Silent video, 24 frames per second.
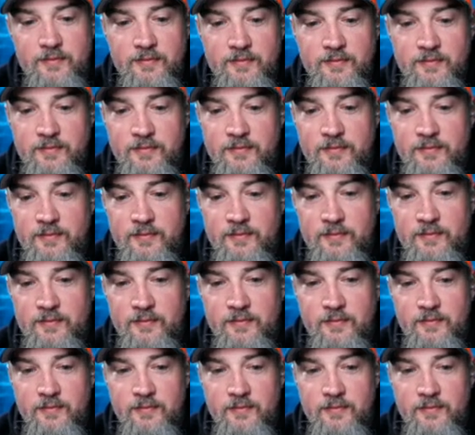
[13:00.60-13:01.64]

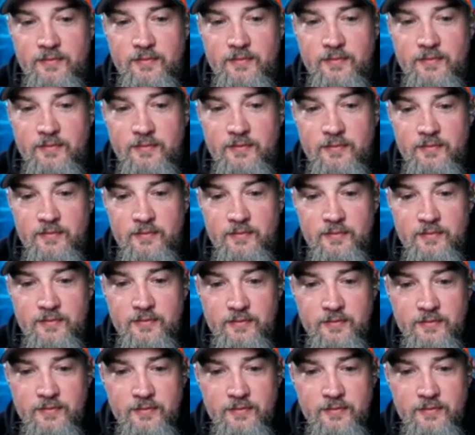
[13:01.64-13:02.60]
(not speaking)